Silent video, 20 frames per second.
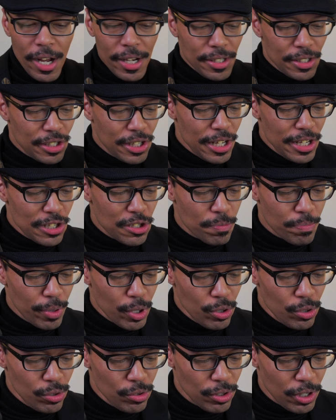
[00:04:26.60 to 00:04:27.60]

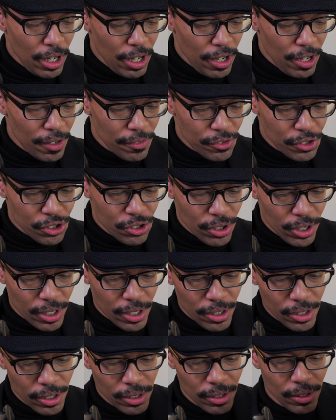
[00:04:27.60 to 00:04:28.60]
teaspoon of
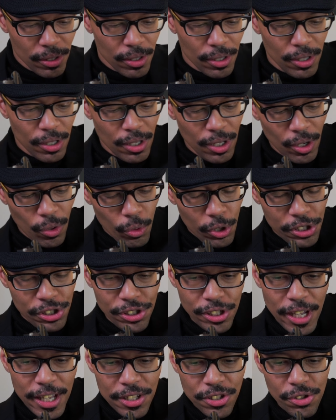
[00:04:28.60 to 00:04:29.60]
sugar, which,
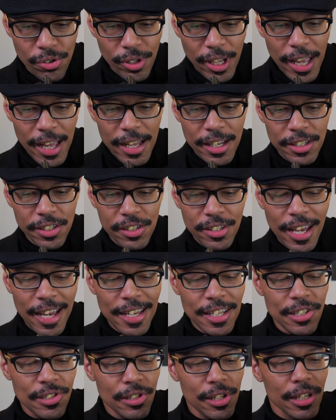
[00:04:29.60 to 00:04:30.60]
yes, you can
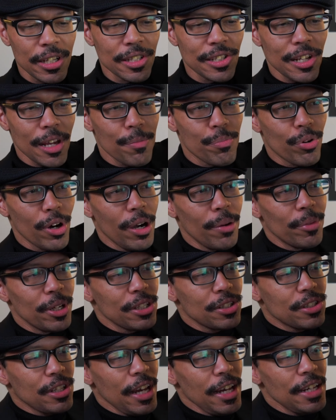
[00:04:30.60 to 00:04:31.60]
taste. It is a
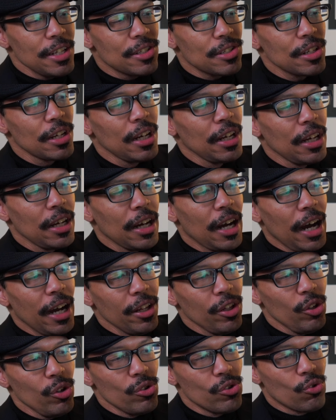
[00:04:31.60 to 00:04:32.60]
prominent taste. I
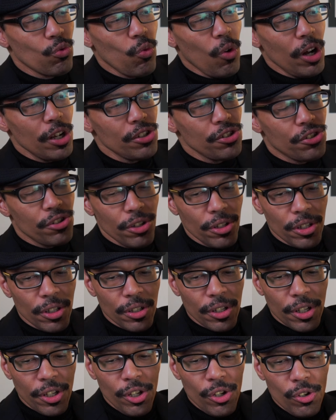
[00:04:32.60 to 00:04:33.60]
use 1 sugar
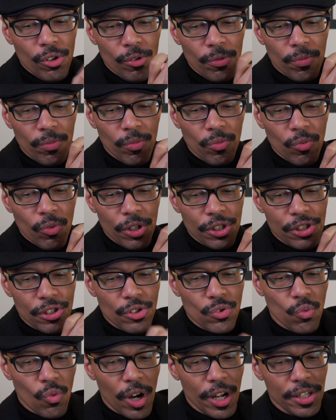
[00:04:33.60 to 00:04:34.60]
cube, which
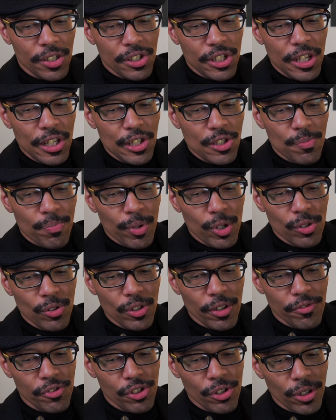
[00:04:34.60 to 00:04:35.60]
is 1
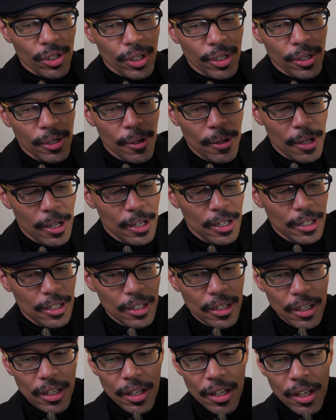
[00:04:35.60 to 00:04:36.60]
teaspoon of sugar.
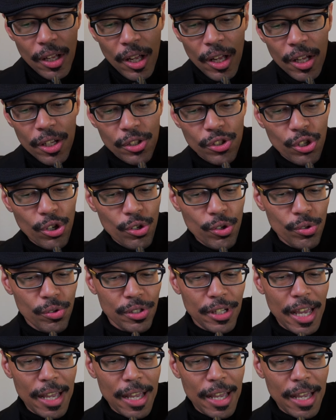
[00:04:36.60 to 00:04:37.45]
1